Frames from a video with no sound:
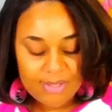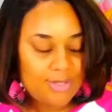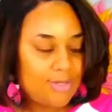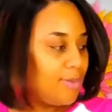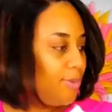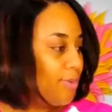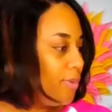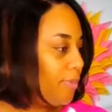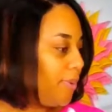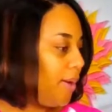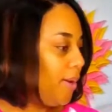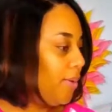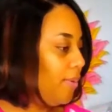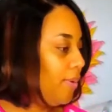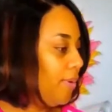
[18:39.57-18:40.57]
to the
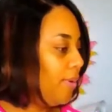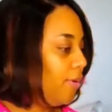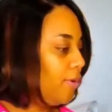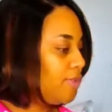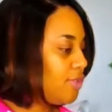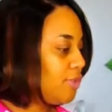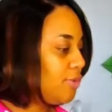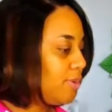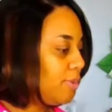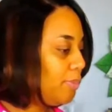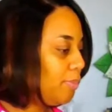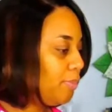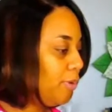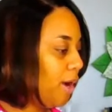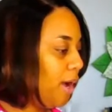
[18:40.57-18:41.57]
bow or to the
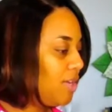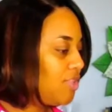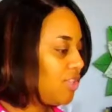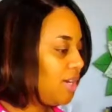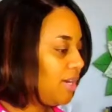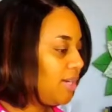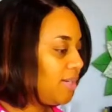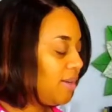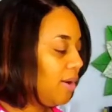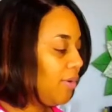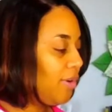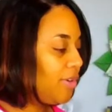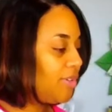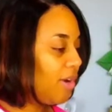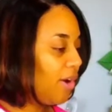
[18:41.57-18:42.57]
project. Oh,
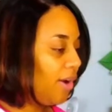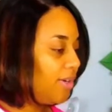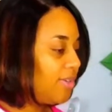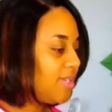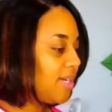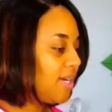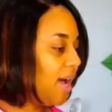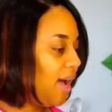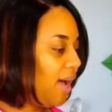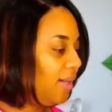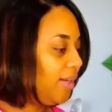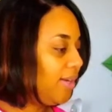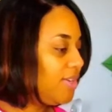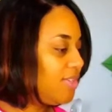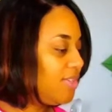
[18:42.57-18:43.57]
your daughter's in
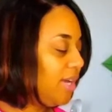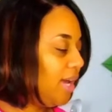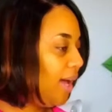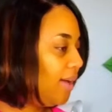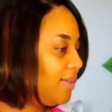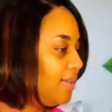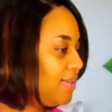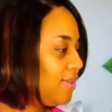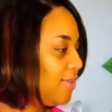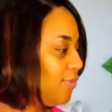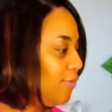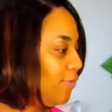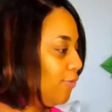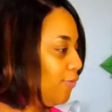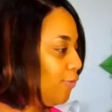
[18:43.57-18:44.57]
college. Yeah, so
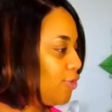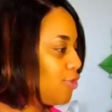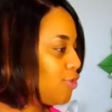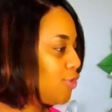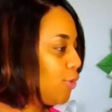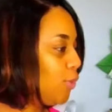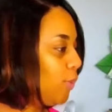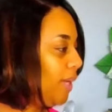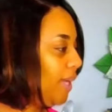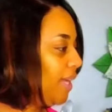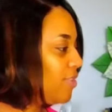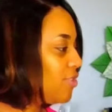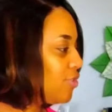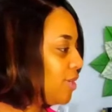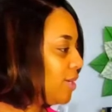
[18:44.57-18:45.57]
for sure
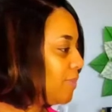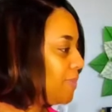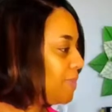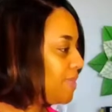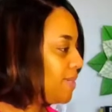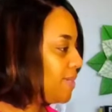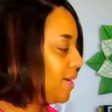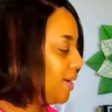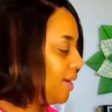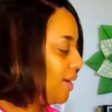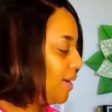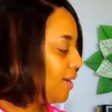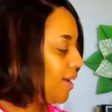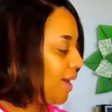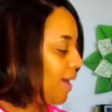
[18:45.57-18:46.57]
weekend trips.
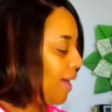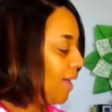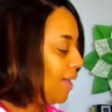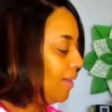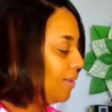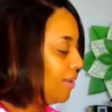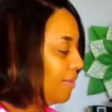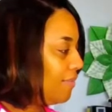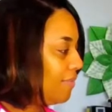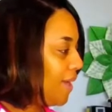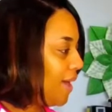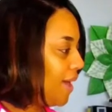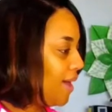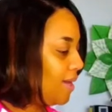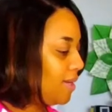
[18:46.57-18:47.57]
I love
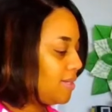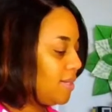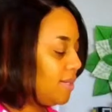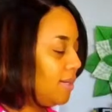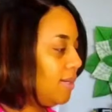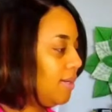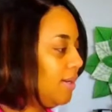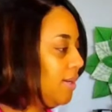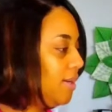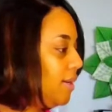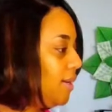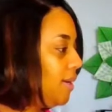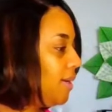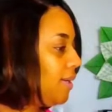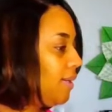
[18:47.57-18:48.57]
that.
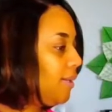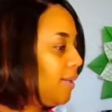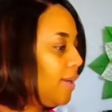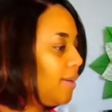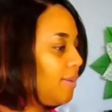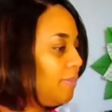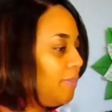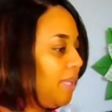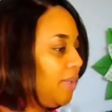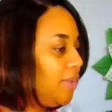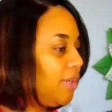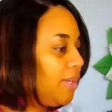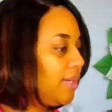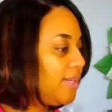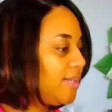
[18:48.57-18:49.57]
Let me
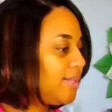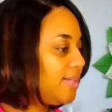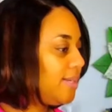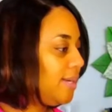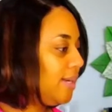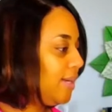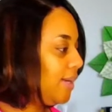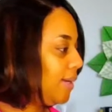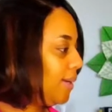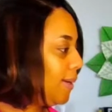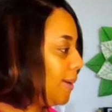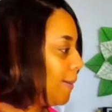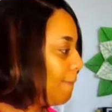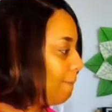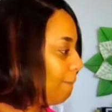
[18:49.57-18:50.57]
look and
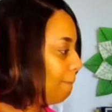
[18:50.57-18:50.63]
see